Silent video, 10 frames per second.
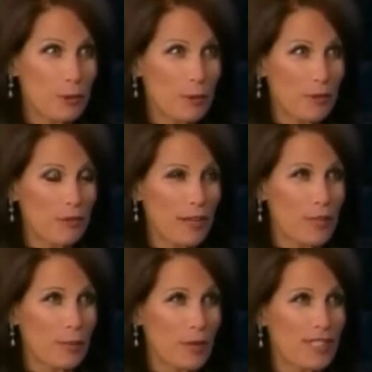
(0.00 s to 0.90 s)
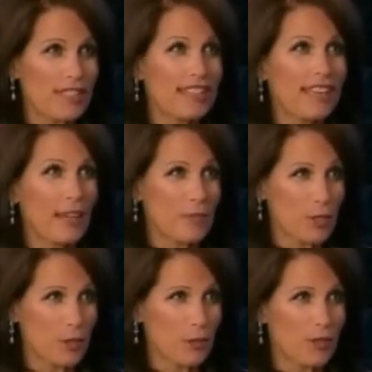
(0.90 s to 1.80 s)
you can be vice president and have
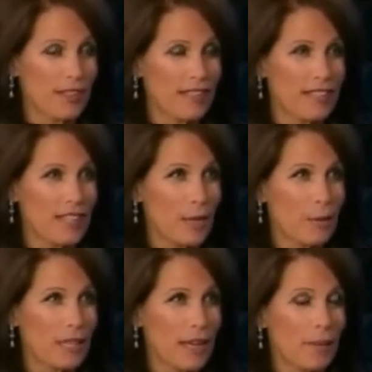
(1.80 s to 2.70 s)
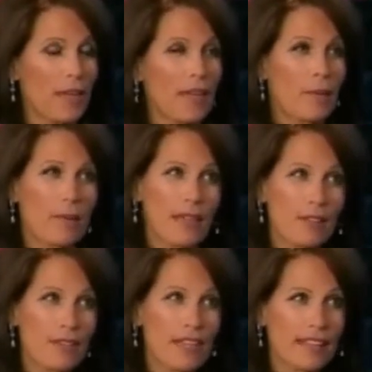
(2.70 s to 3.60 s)
children at the same time. Men
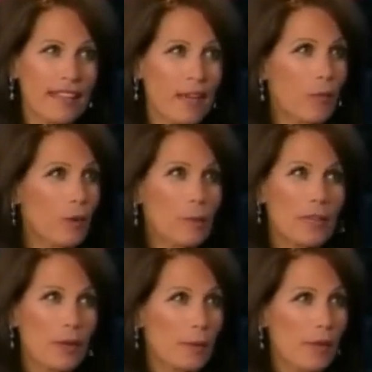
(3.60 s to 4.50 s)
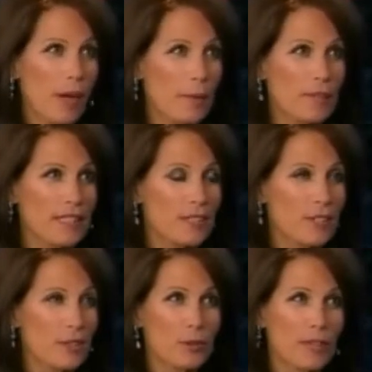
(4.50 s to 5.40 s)
have done that. Women are
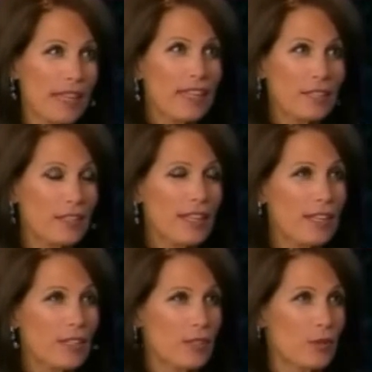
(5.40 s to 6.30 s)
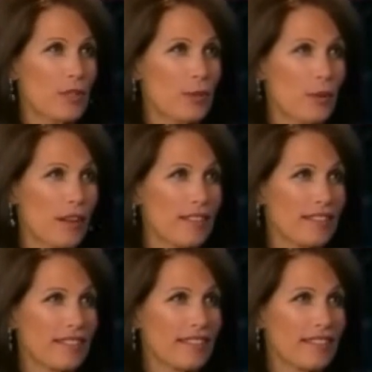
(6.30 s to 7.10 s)
competent too. They can they can do it as well.